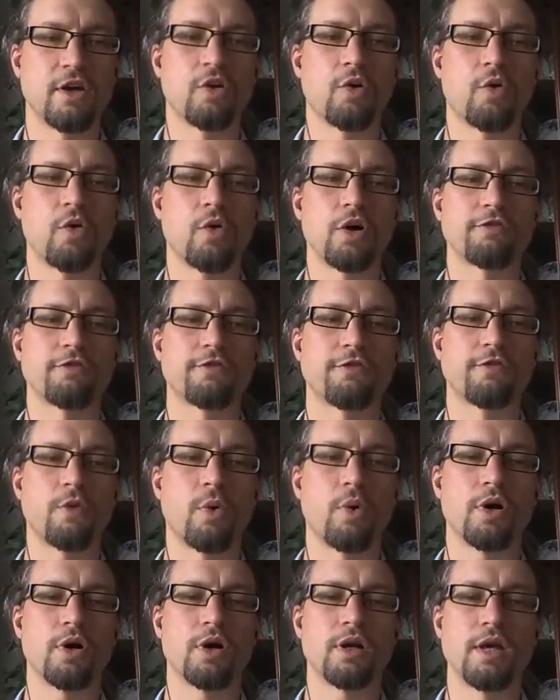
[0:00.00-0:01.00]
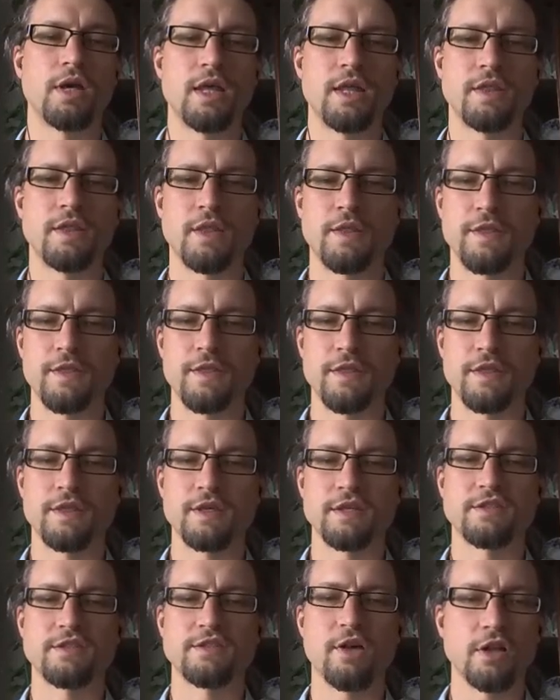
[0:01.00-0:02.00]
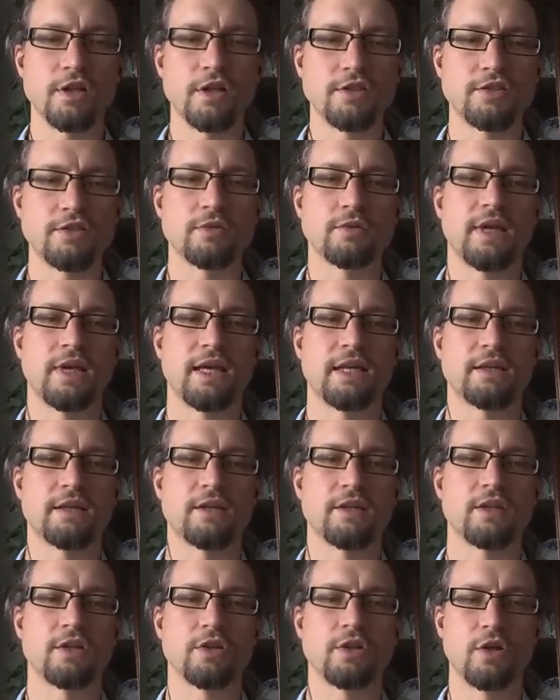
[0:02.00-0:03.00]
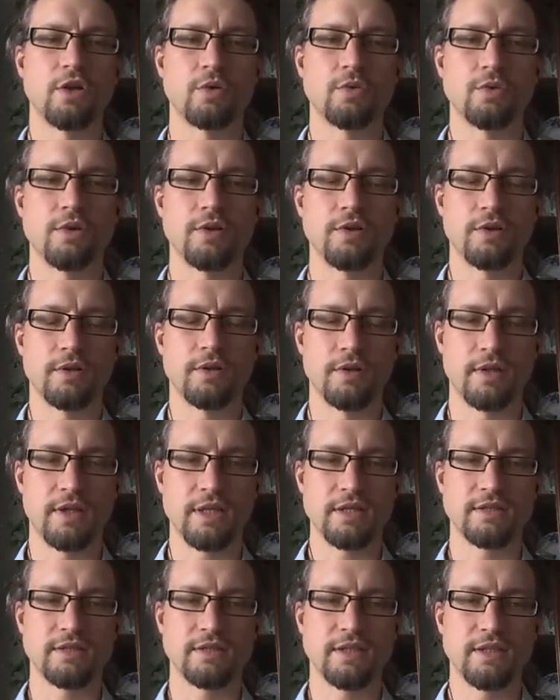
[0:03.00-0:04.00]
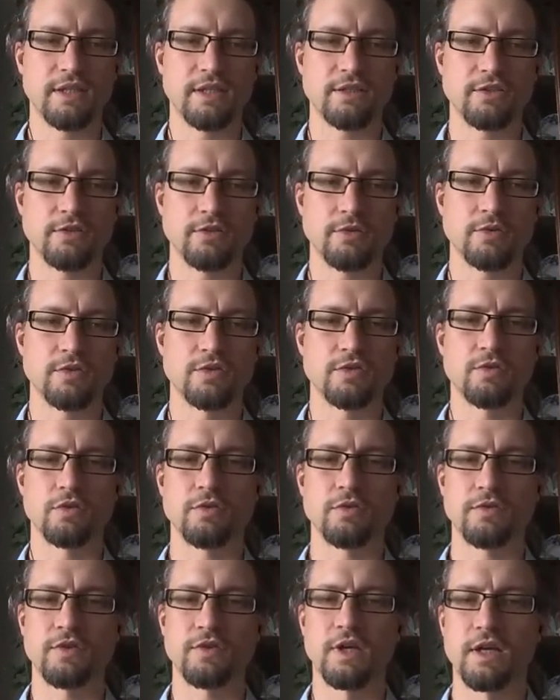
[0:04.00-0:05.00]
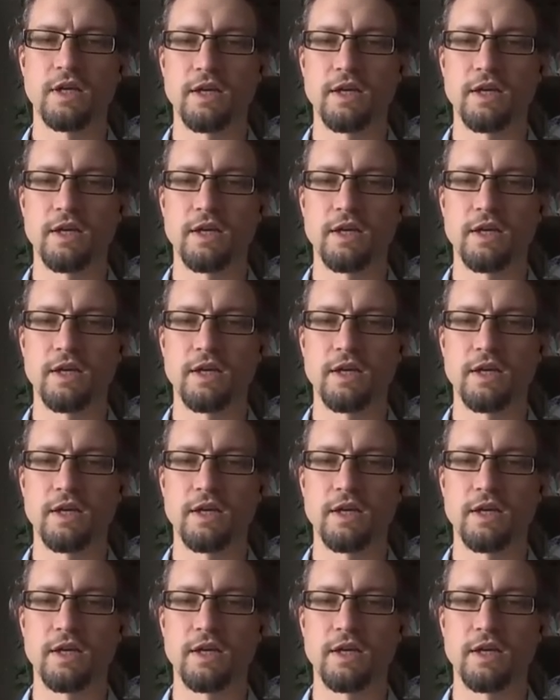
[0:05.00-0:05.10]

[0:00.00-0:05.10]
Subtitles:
or for the solitude and the lone things that they do, sort of.